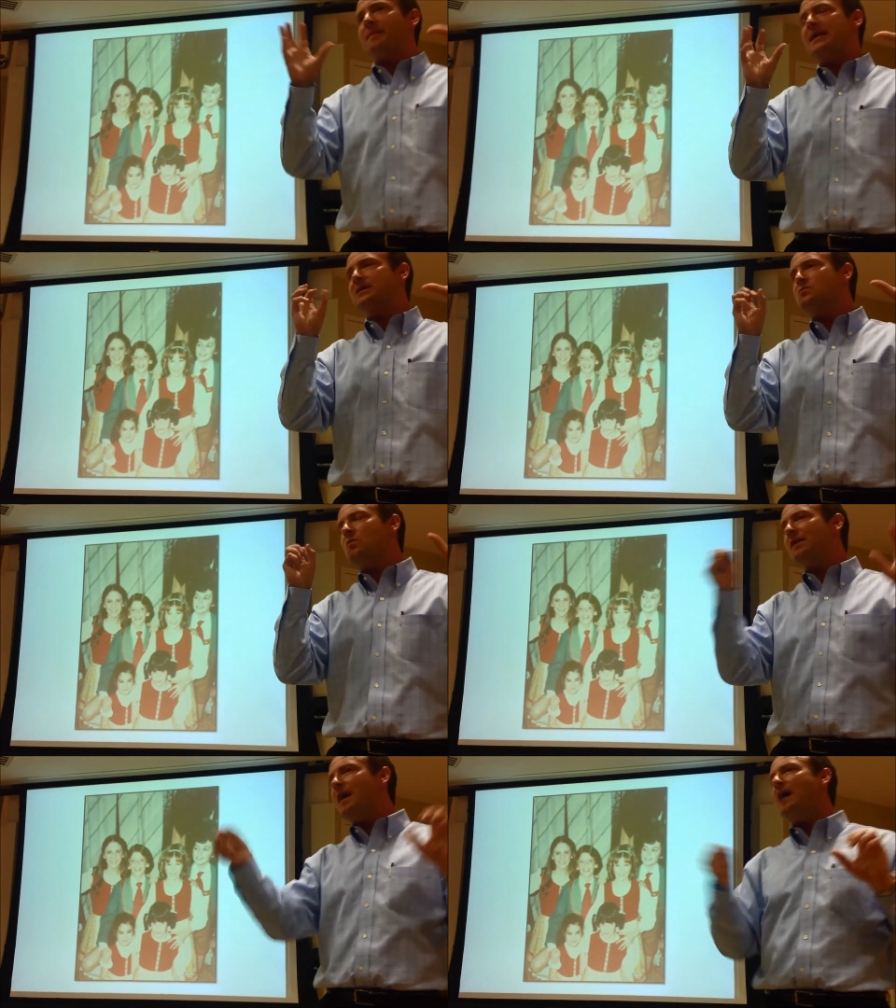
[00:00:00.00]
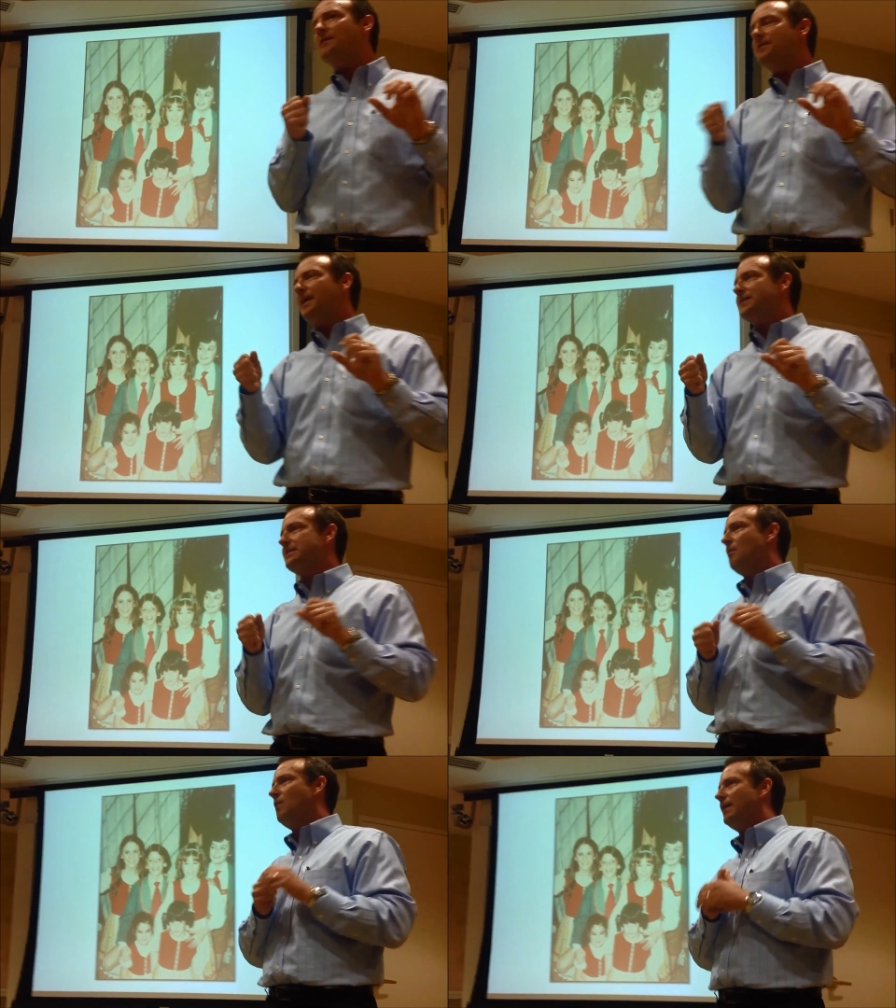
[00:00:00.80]
because one of the other things
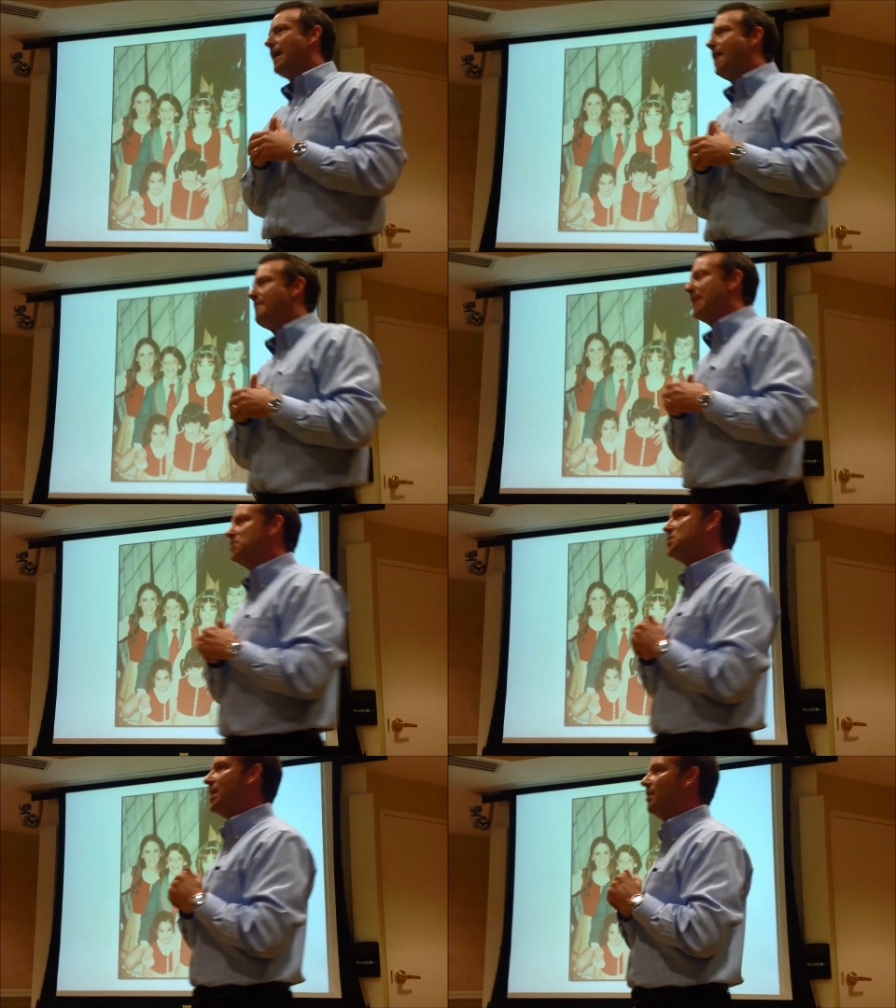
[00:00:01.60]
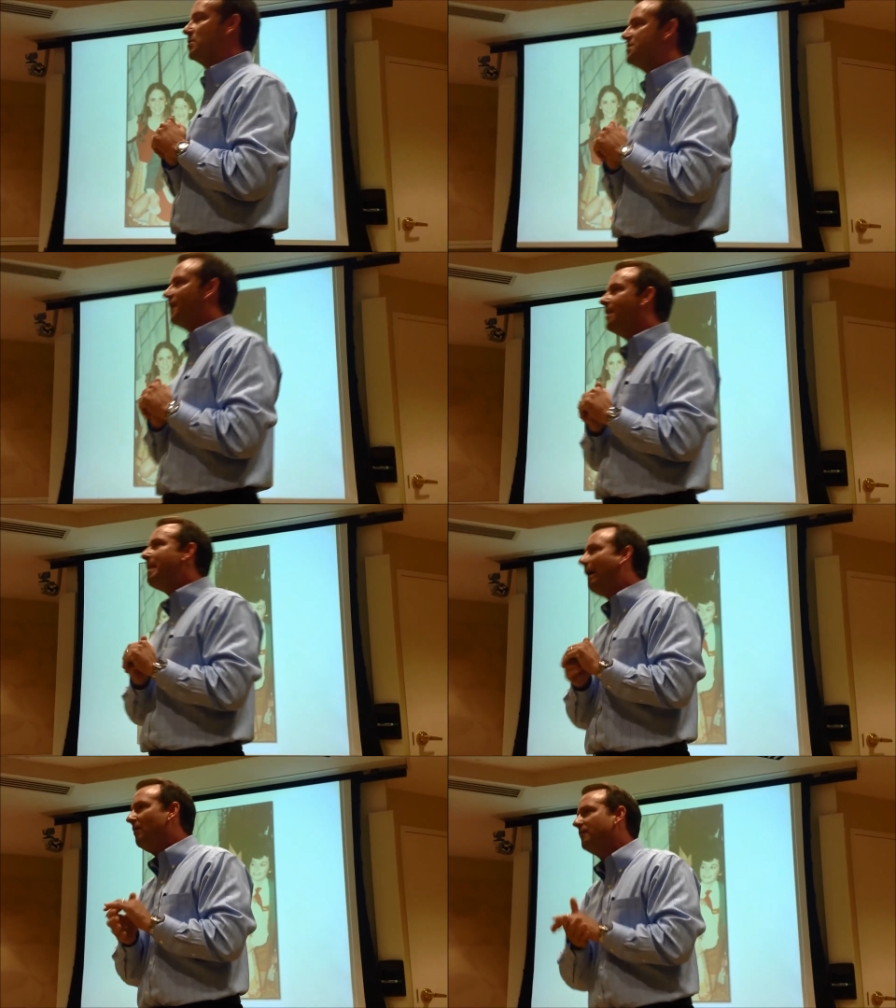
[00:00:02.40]
that one of the MAs shared was very
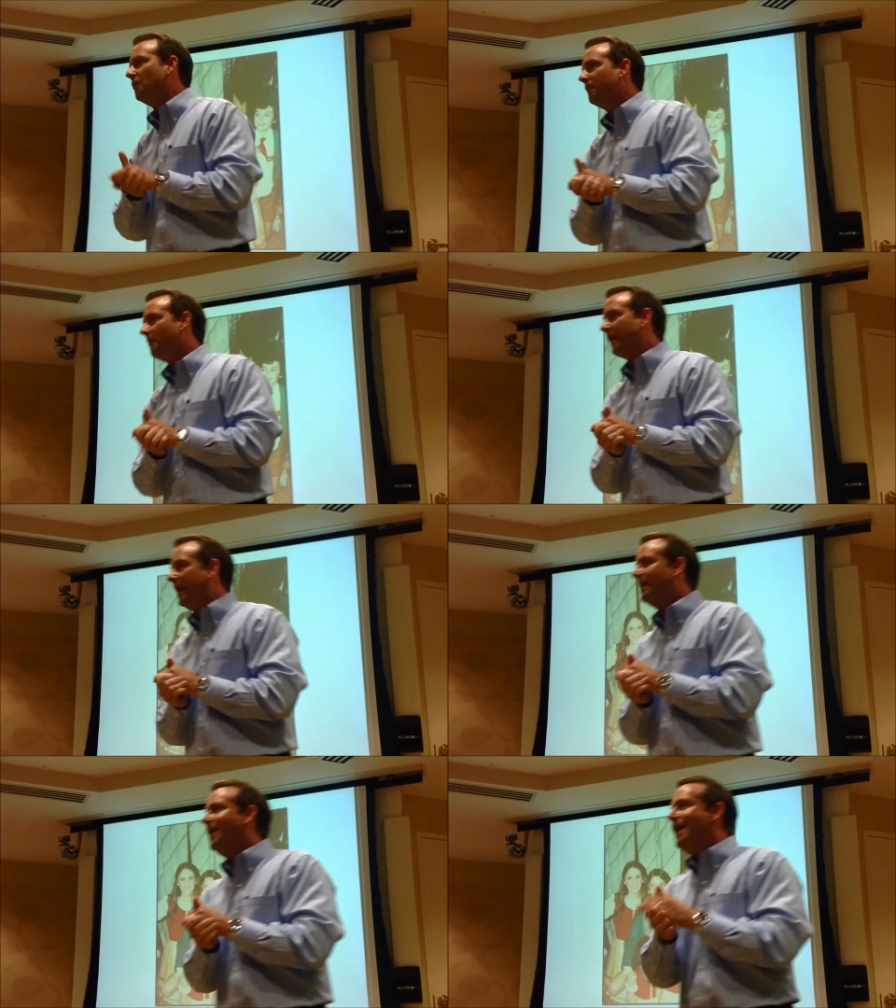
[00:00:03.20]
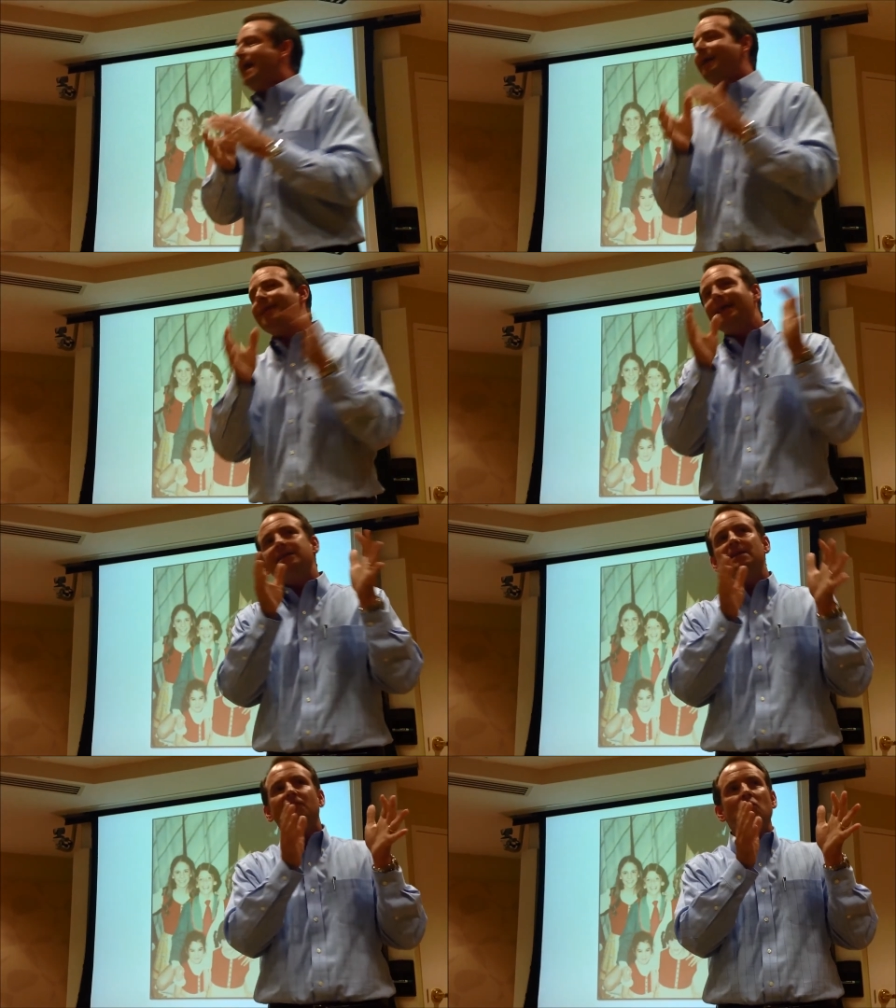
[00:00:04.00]
powerful for me. And that
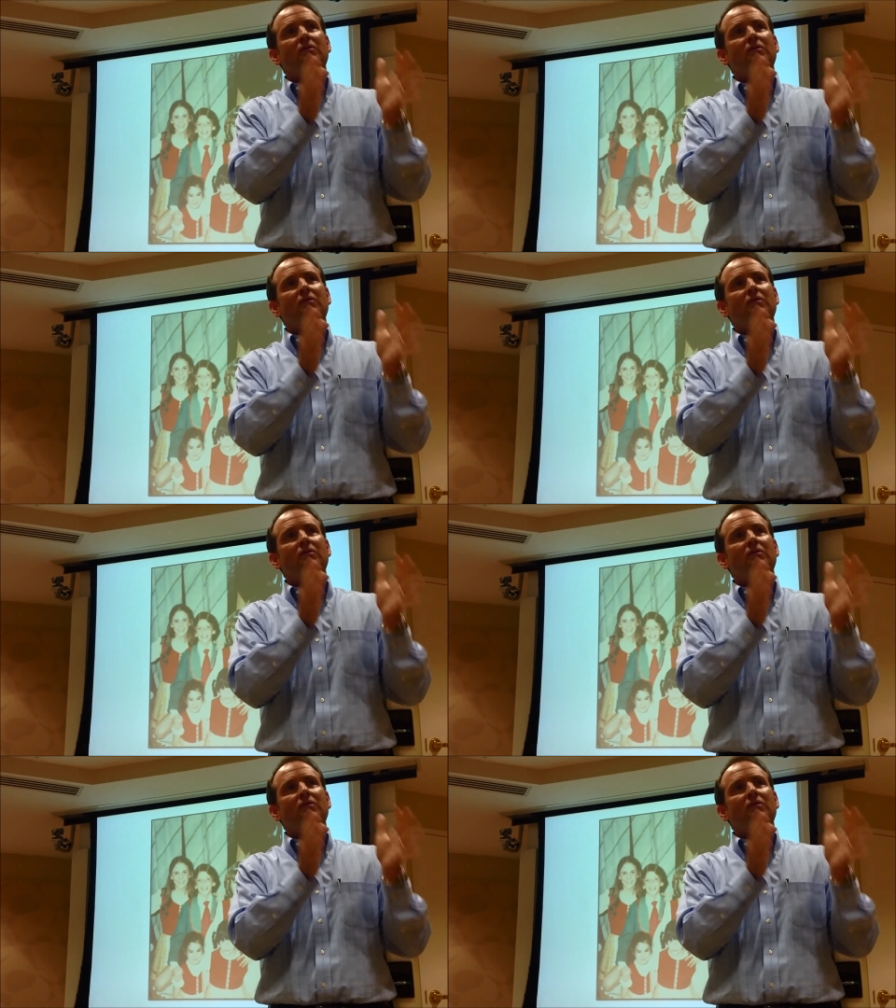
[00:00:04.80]
is, if you